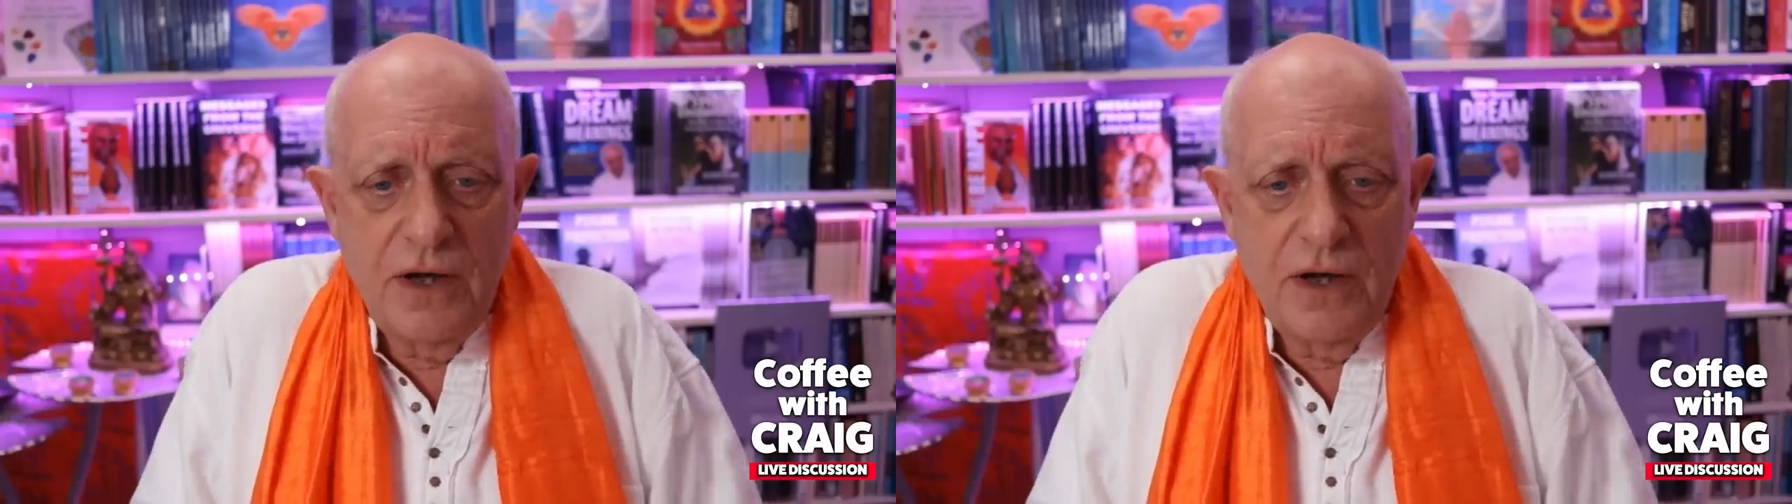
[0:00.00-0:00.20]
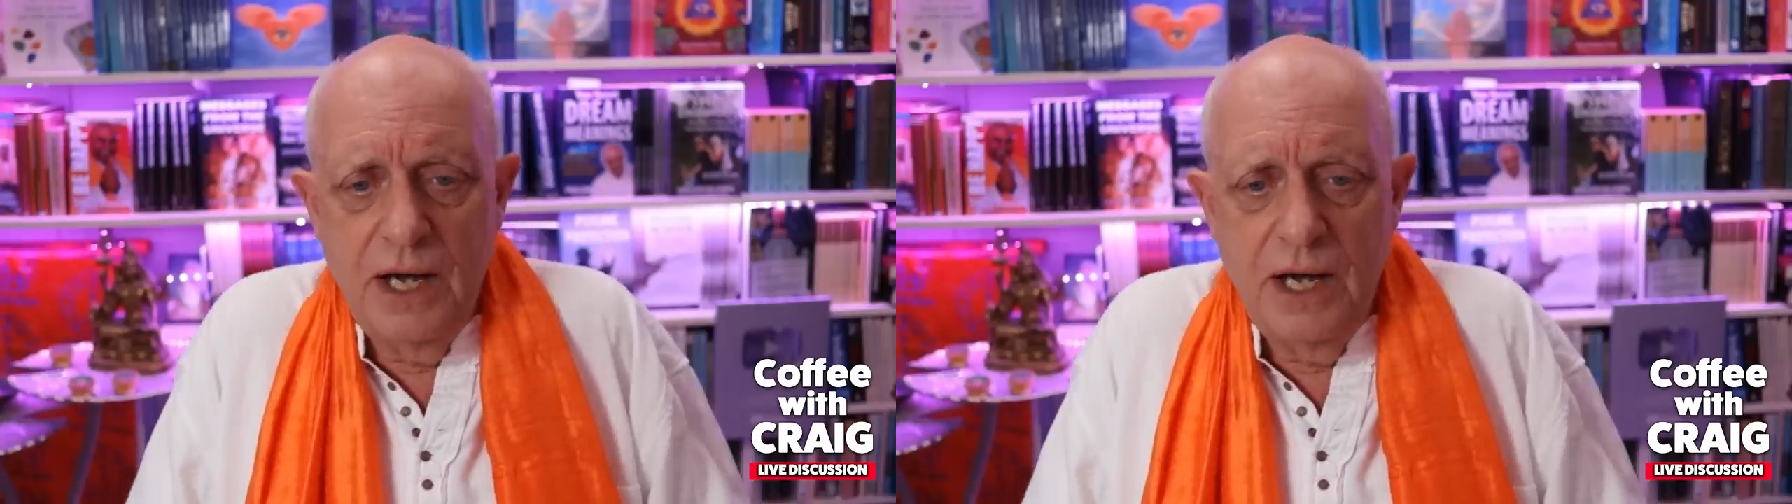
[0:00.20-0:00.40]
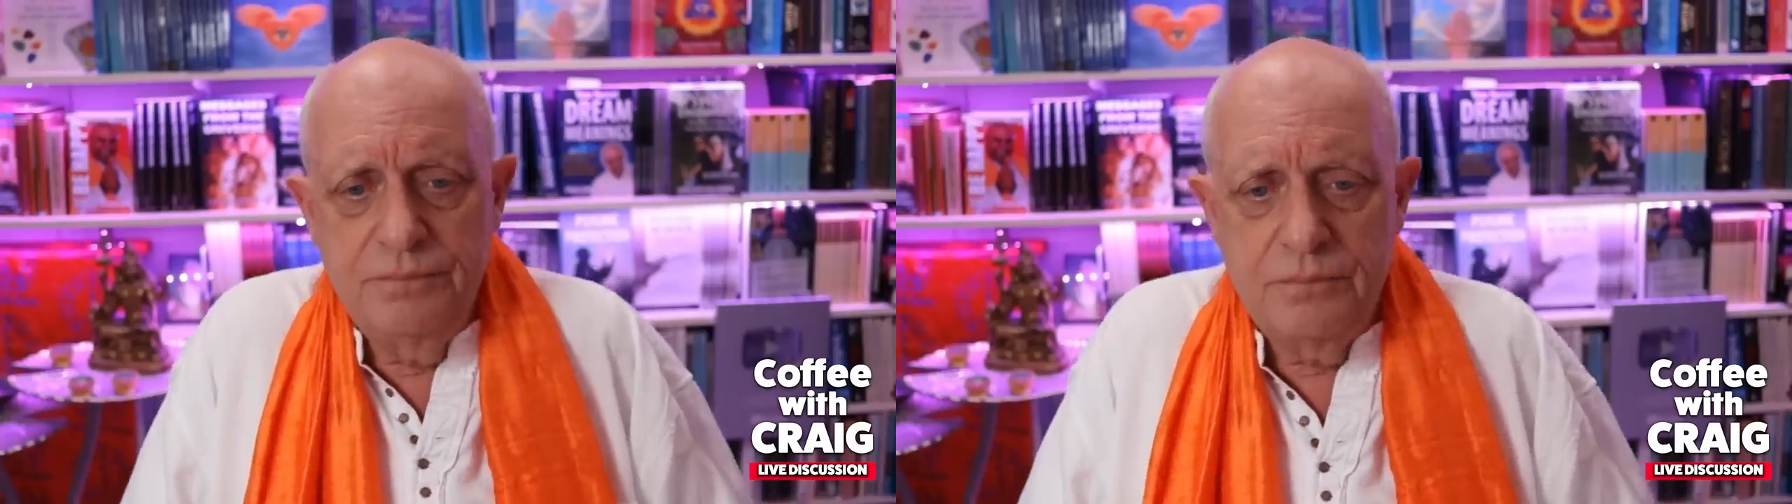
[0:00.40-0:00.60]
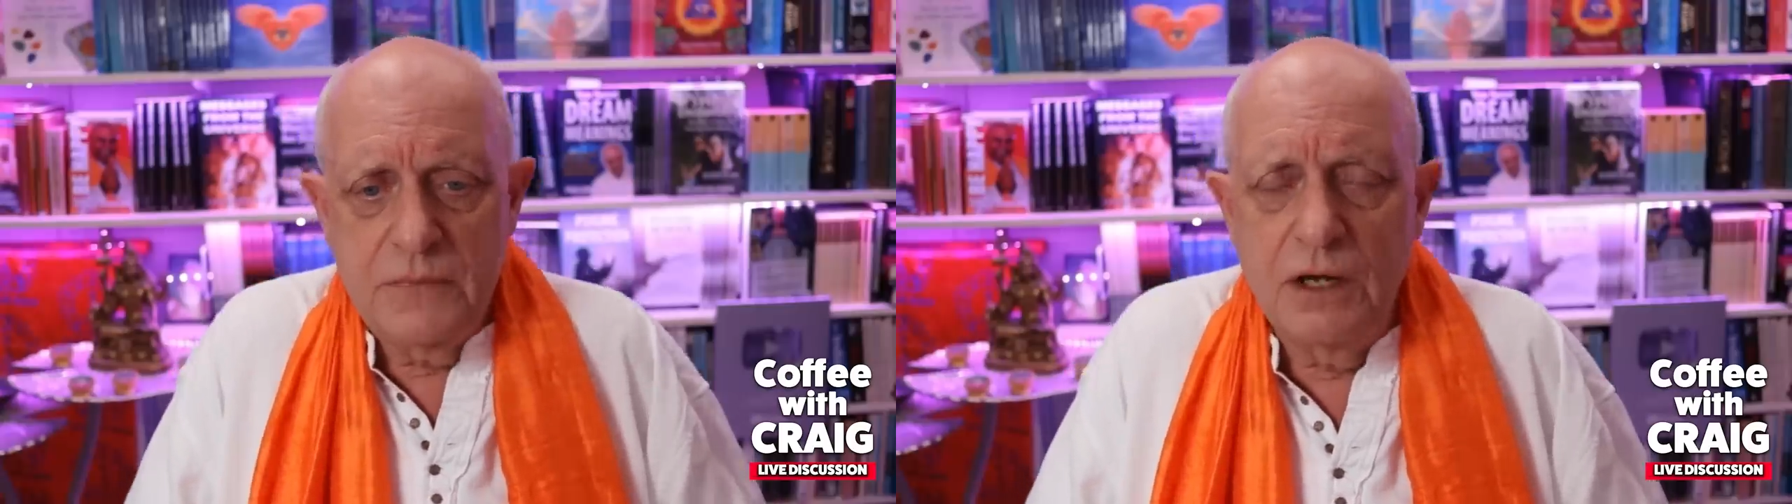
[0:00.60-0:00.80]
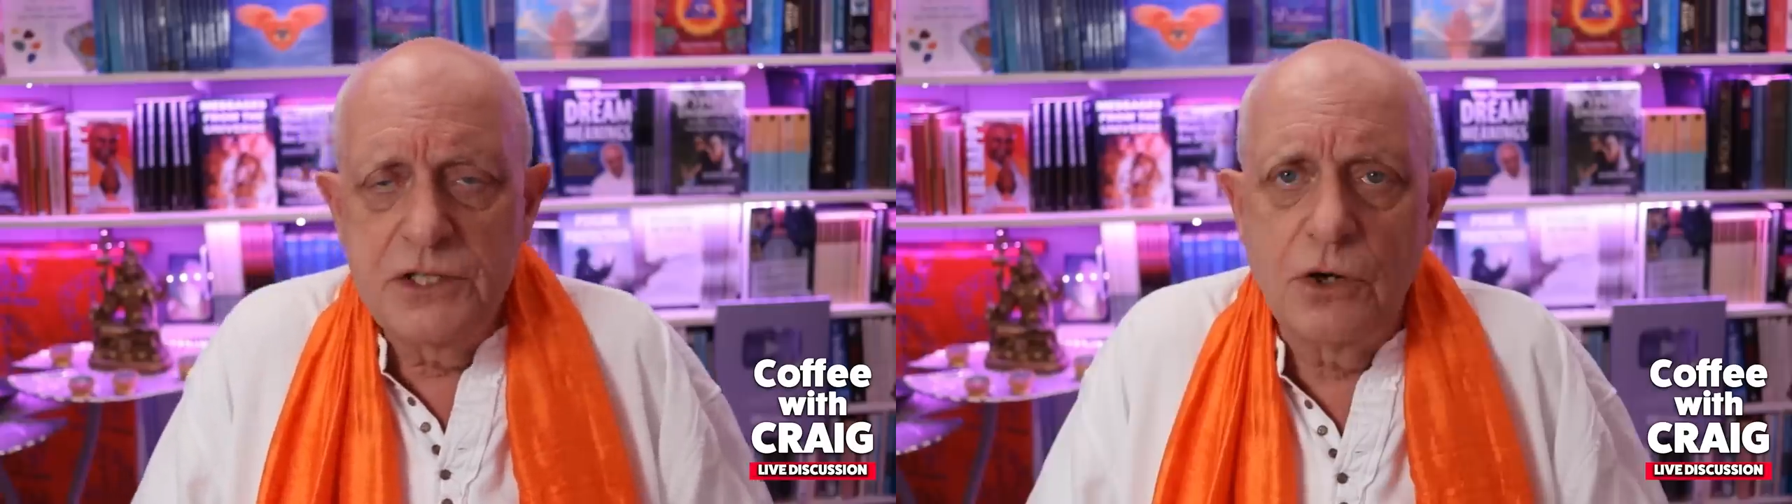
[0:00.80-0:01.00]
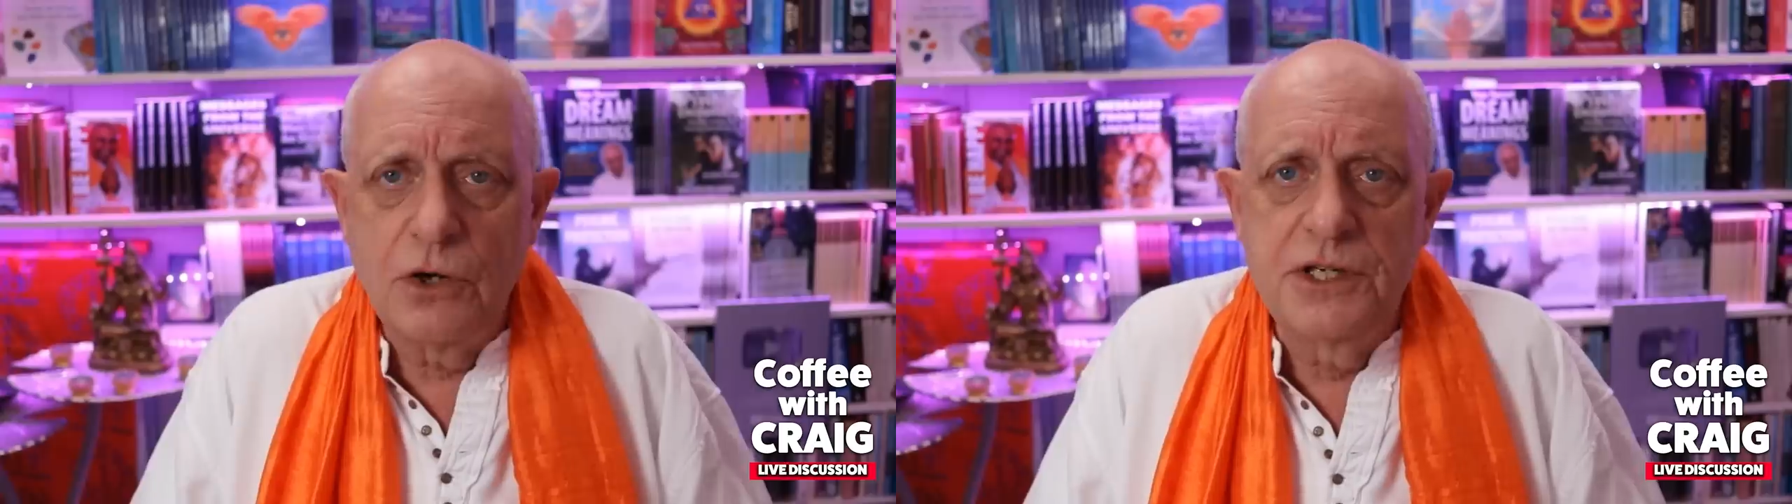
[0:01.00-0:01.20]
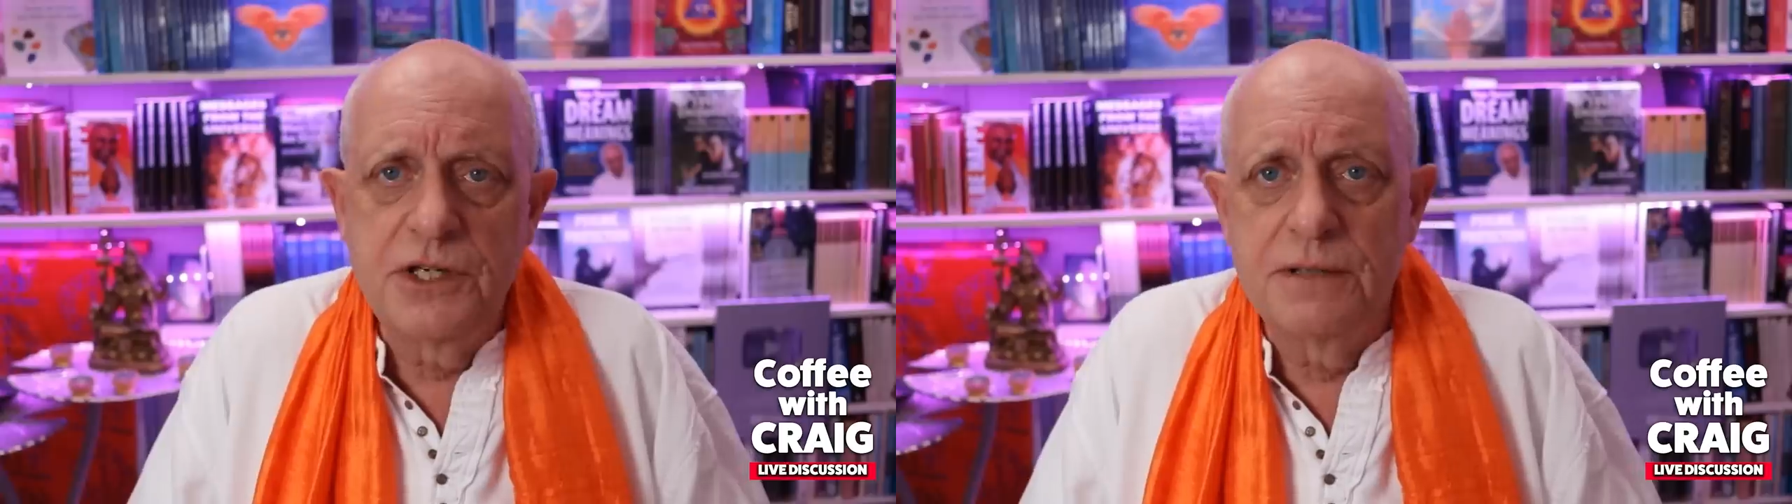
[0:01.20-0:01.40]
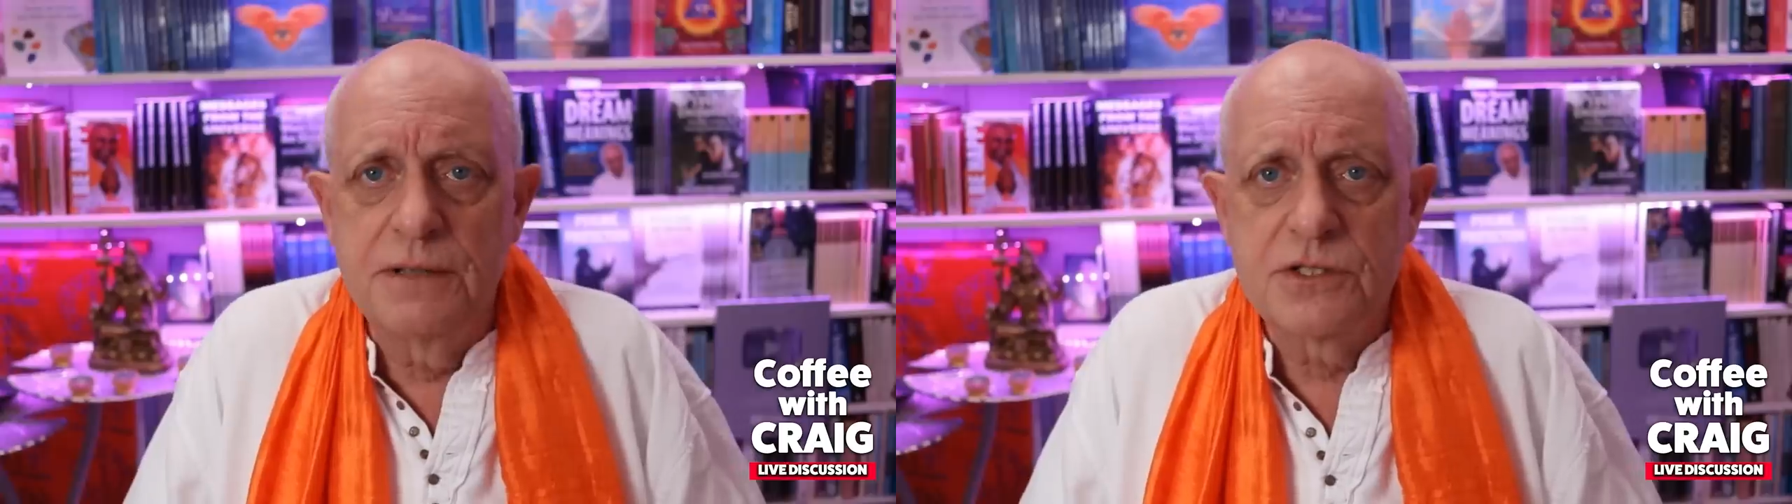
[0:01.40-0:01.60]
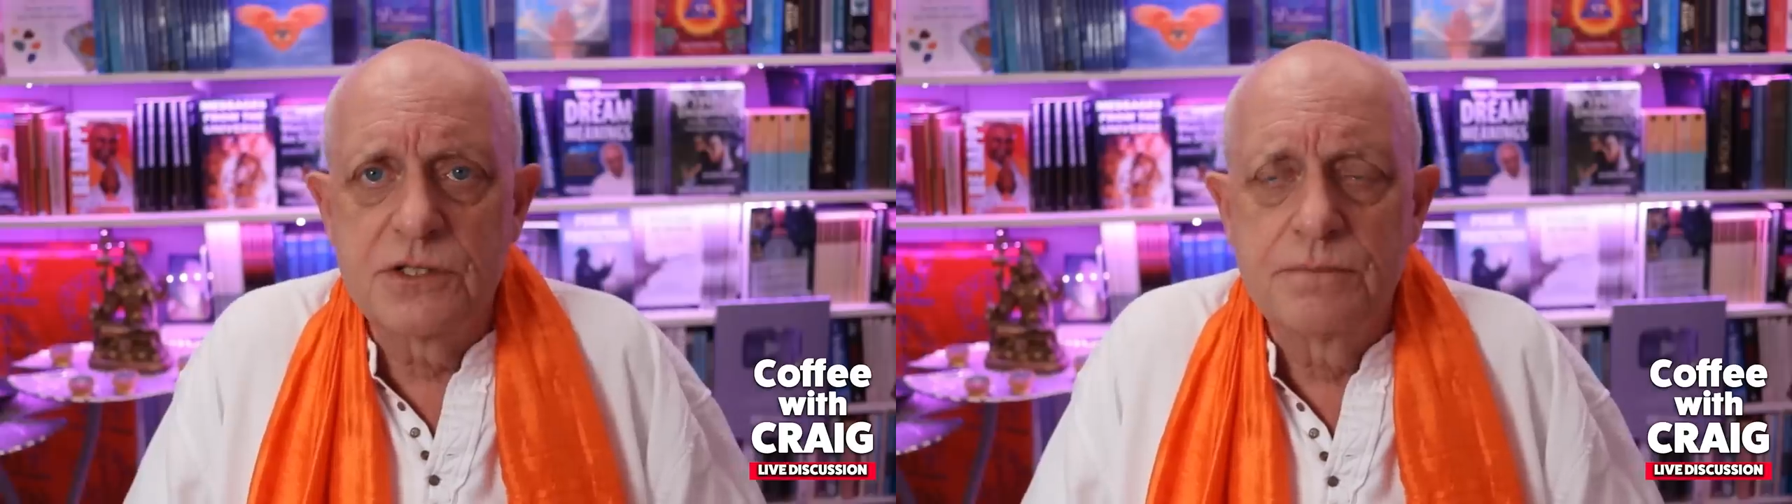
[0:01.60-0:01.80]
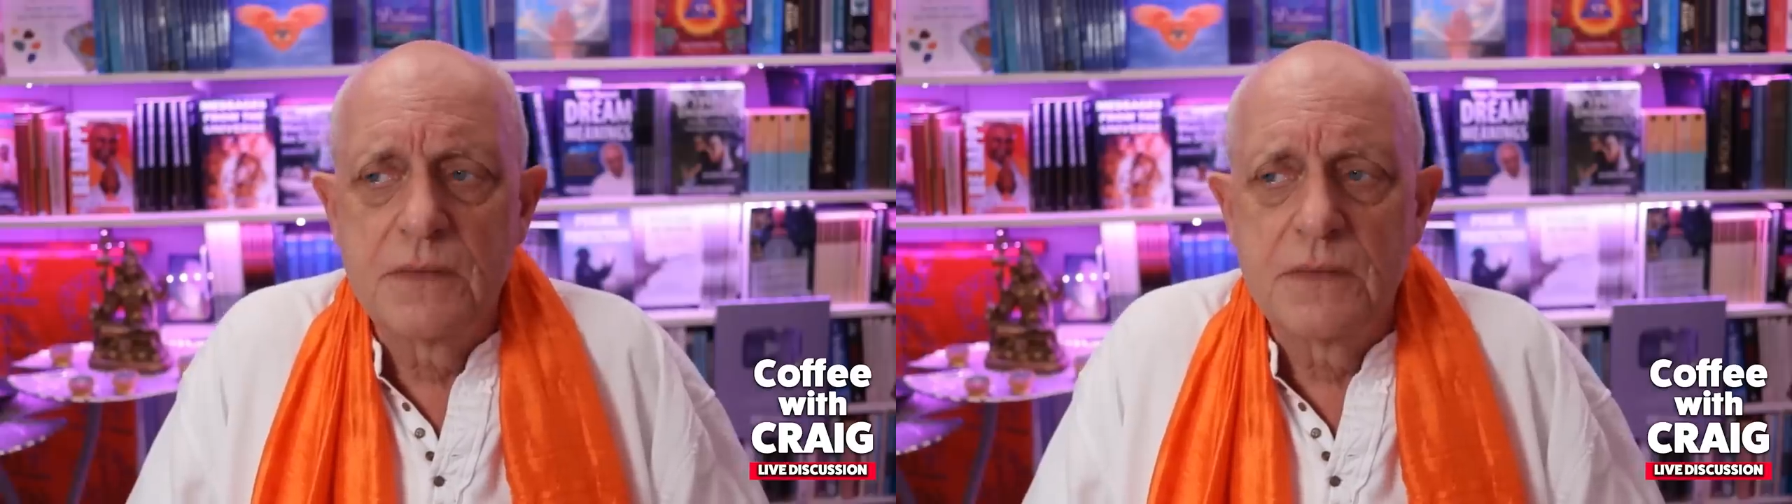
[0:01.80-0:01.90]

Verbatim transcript: um, ice hockey teams